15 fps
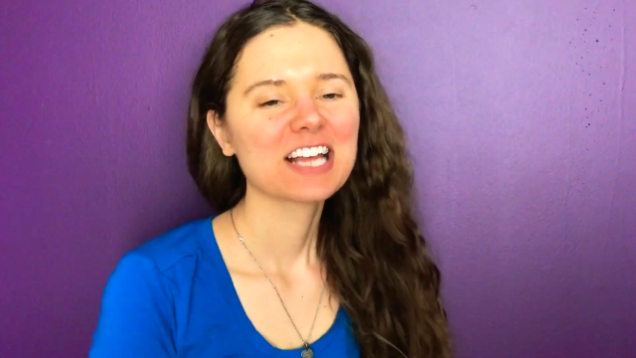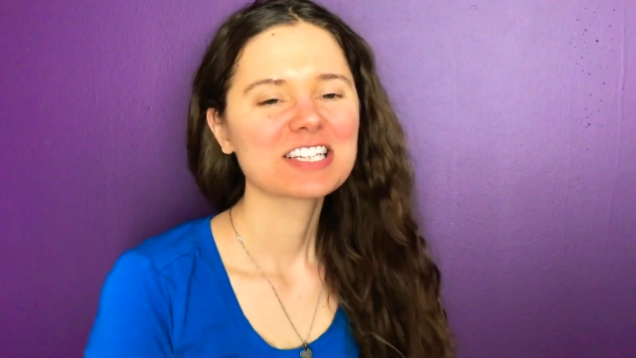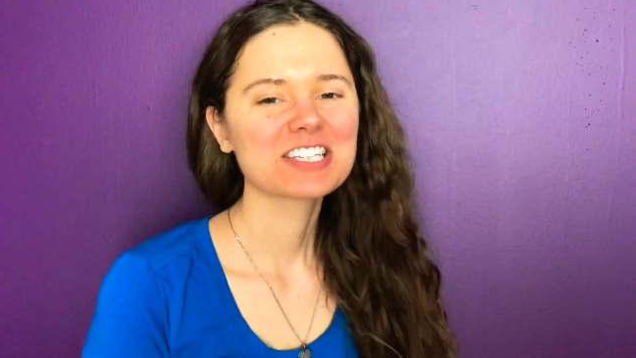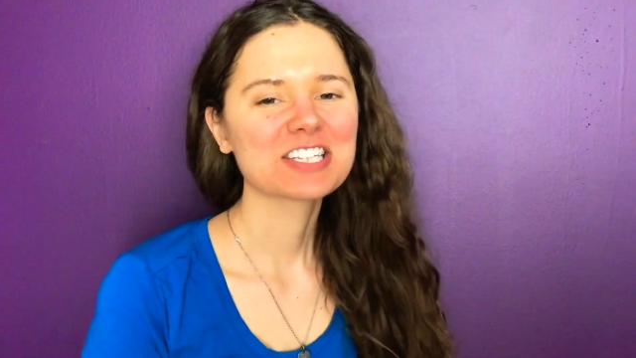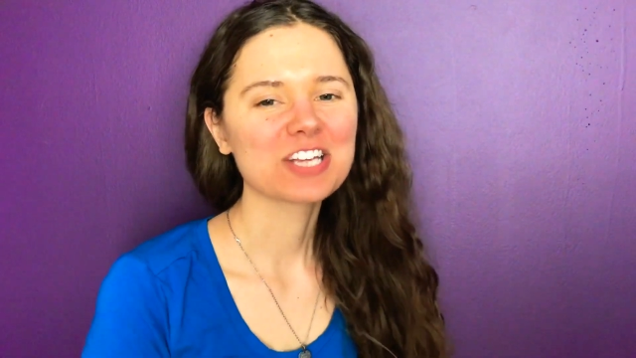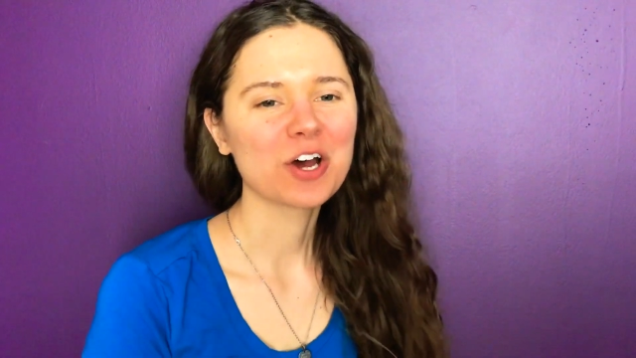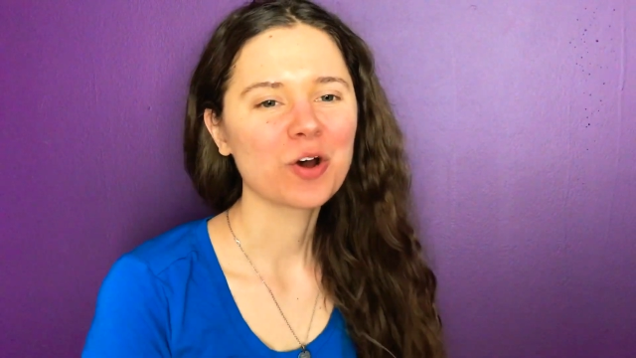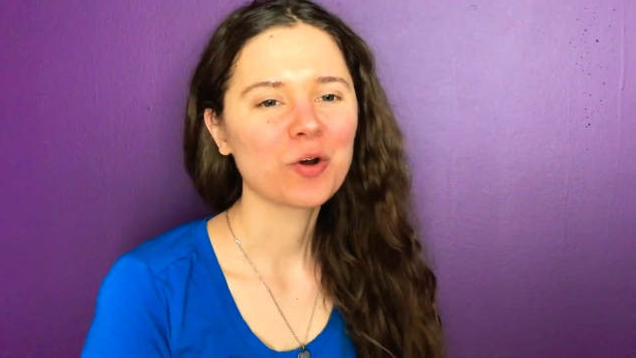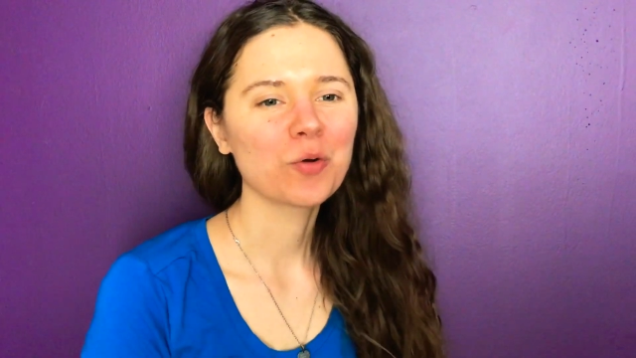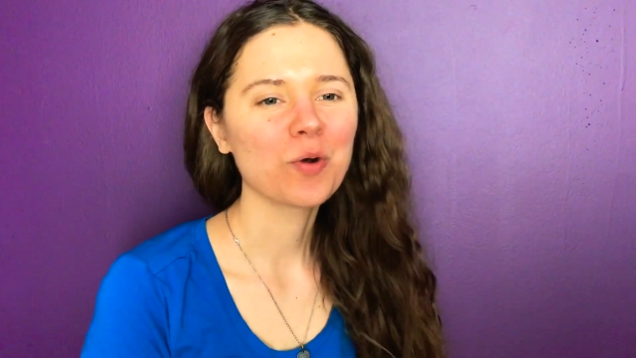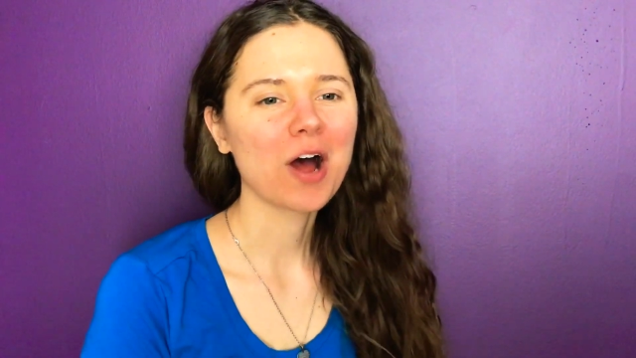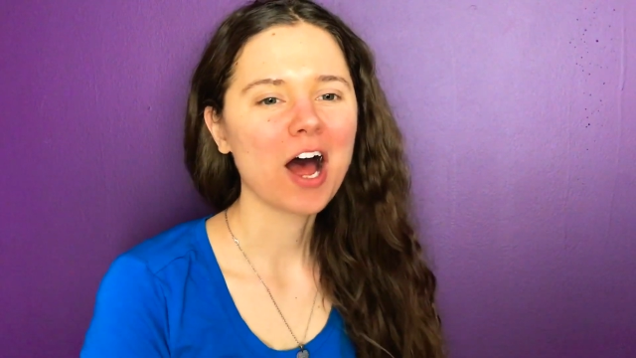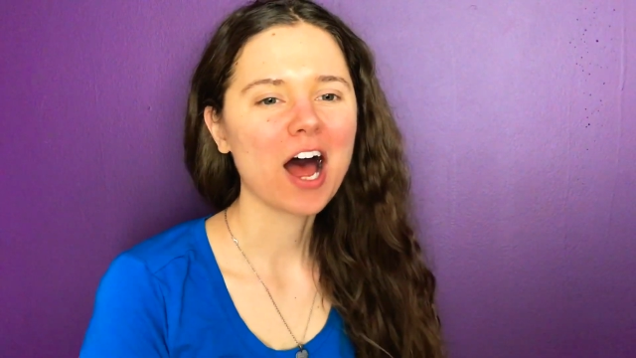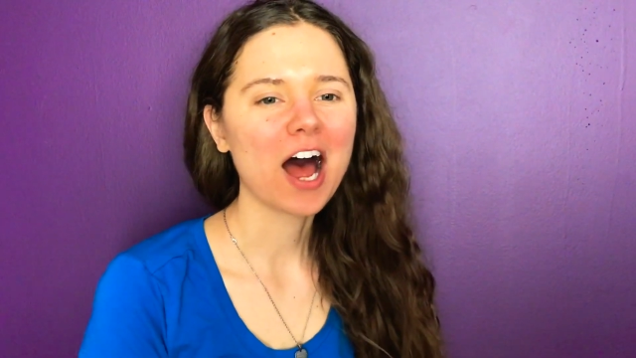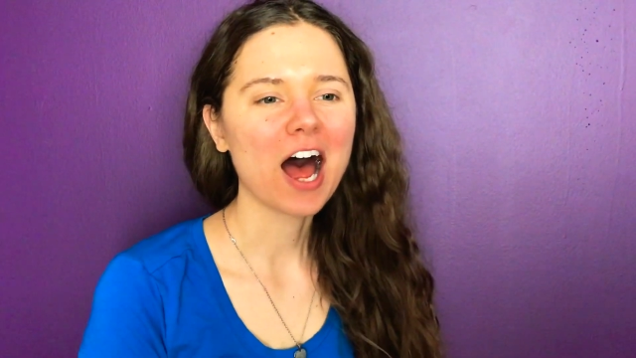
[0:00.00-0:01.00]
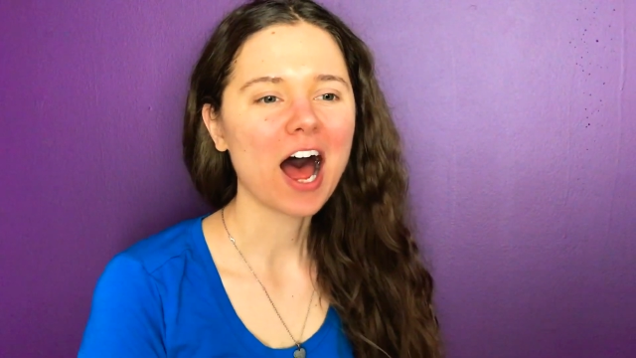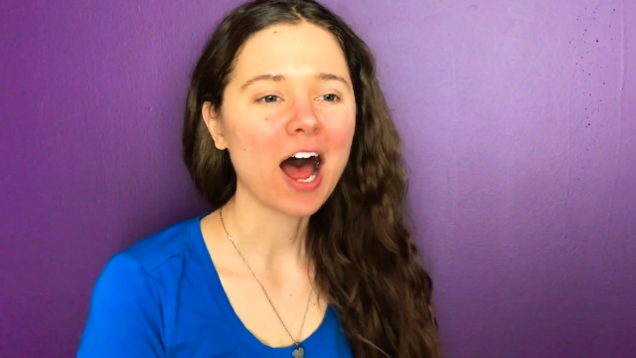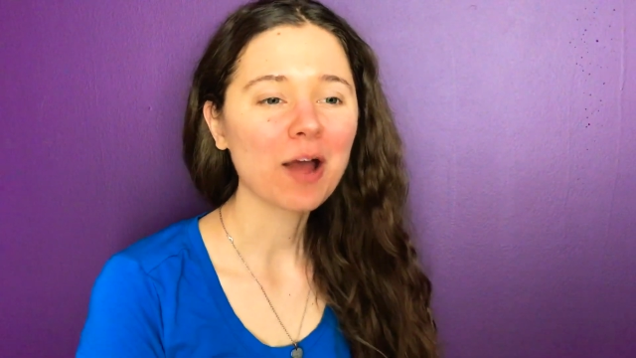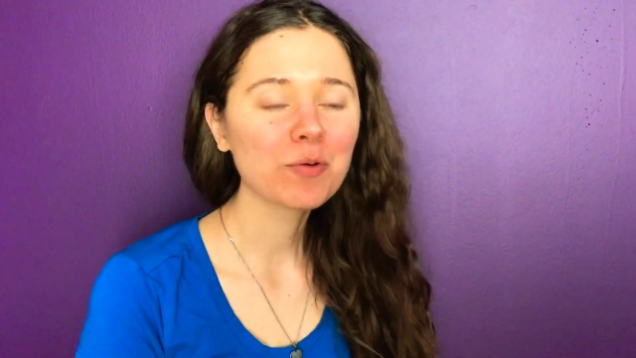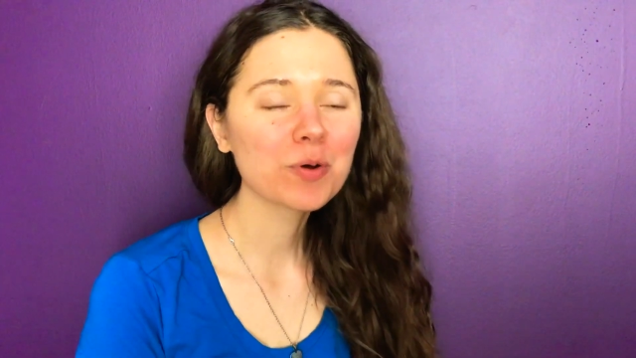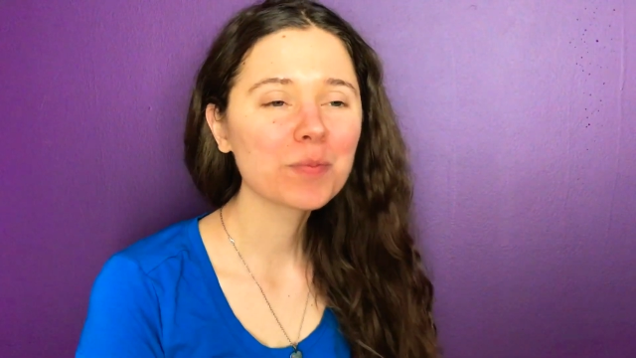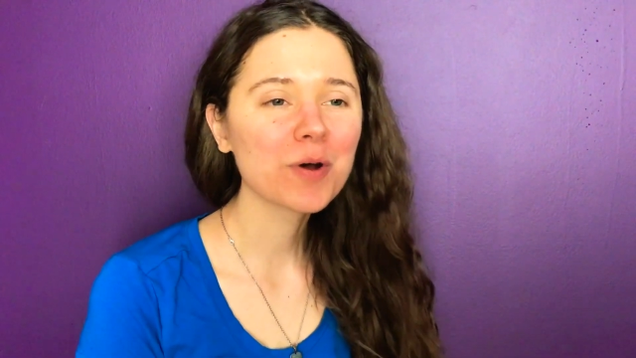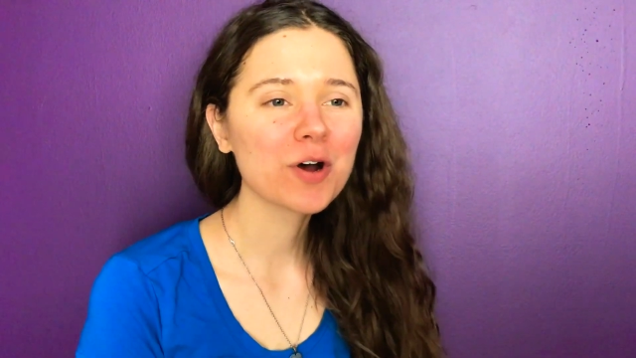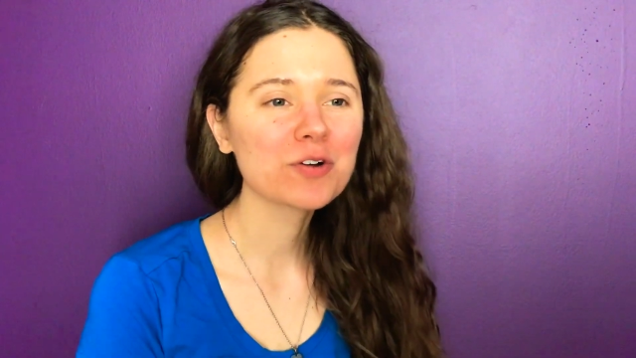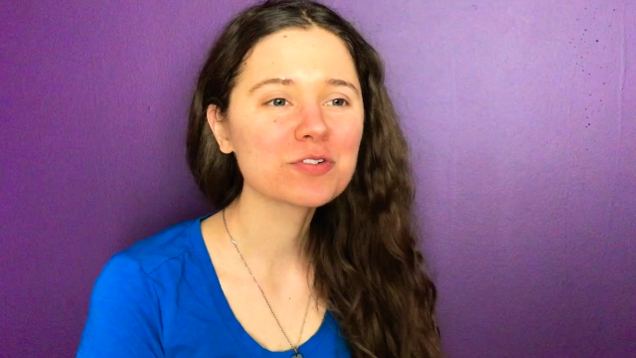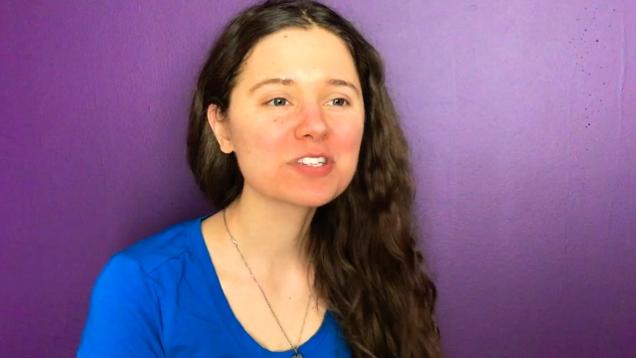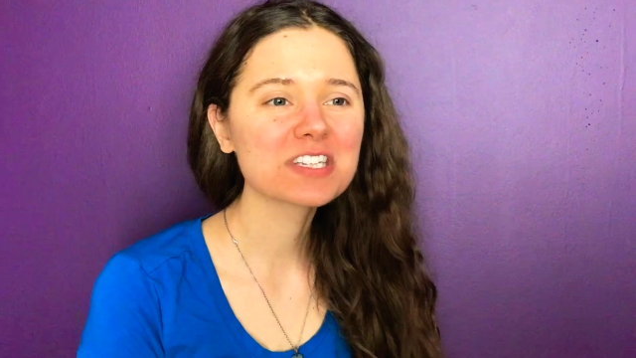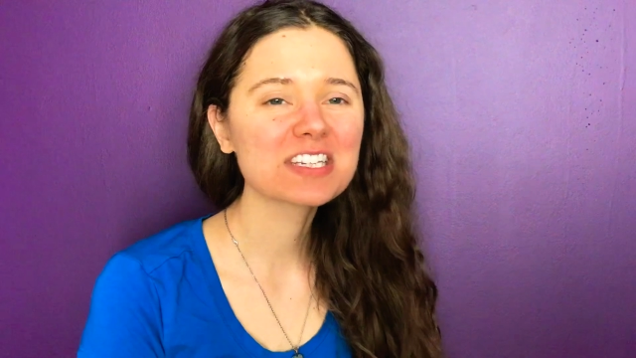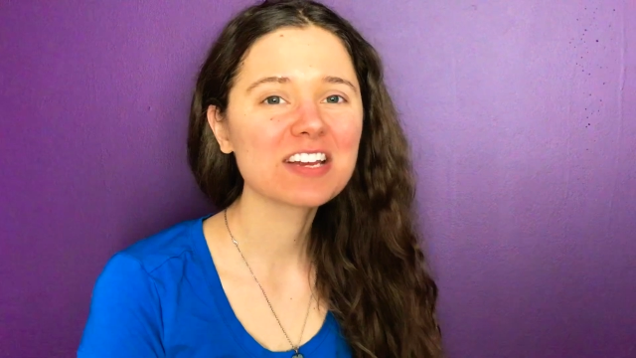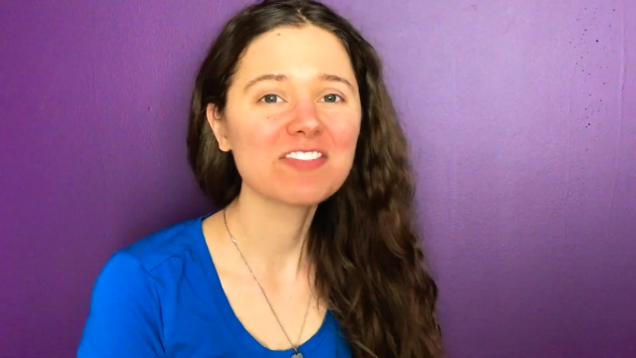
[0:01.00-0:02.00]
So I will
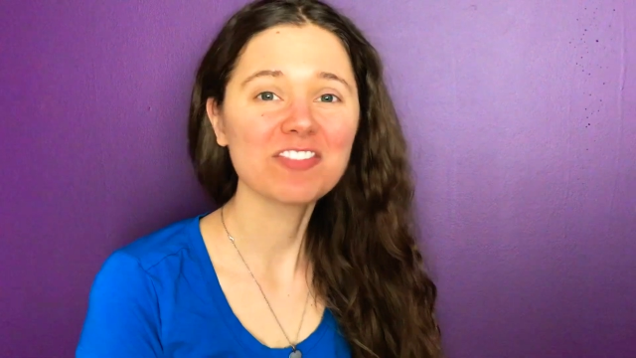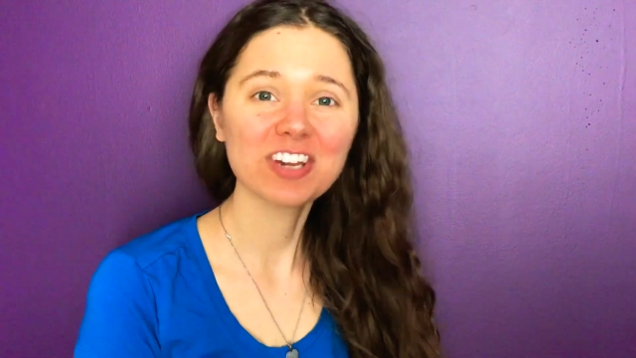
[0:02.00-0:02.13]
post